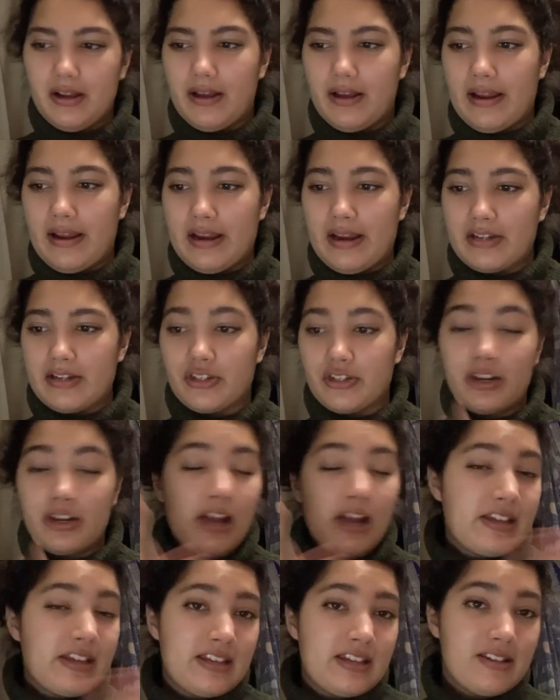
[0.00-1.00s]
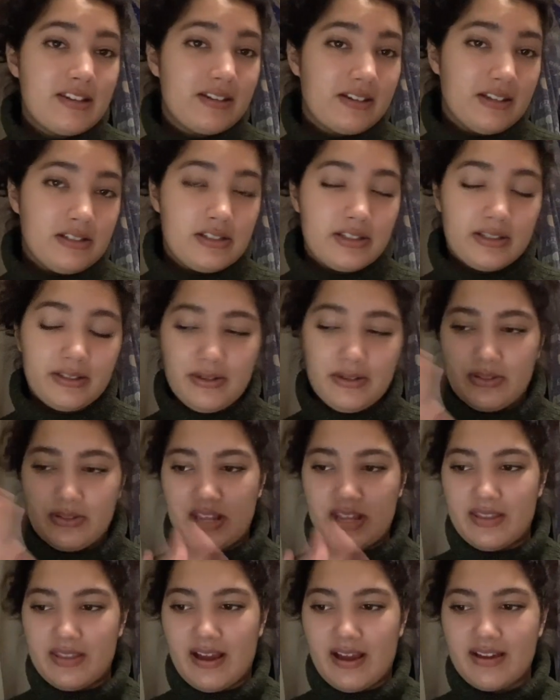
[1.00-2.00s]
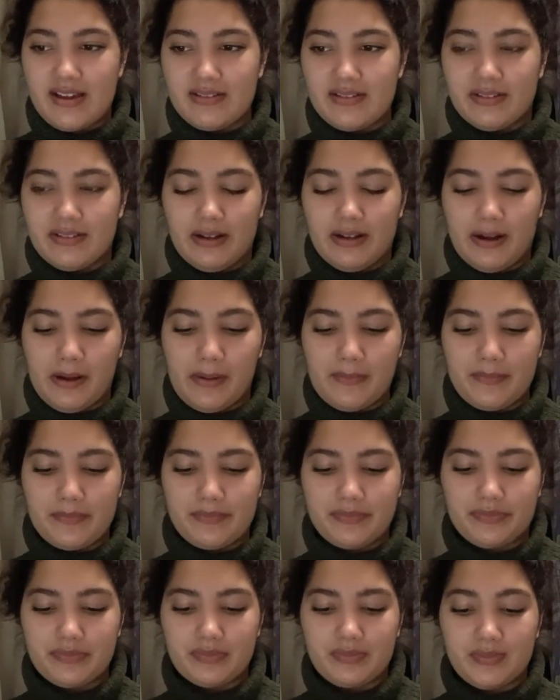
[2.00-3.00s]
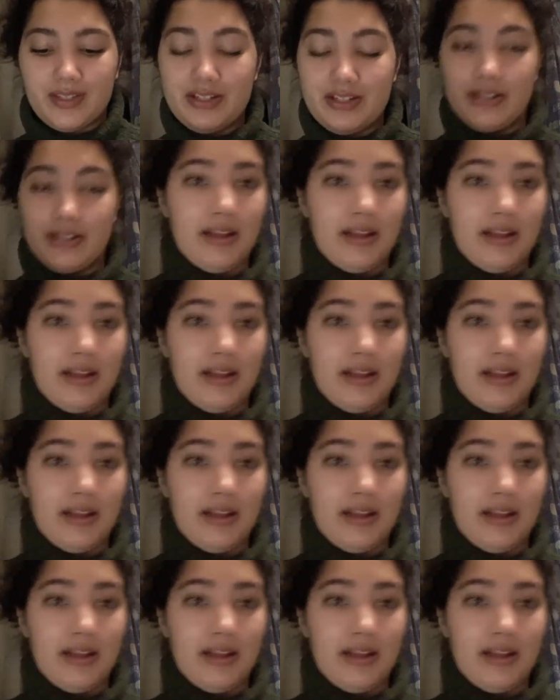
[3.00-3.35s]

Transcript: and you cannot eat until you say that, until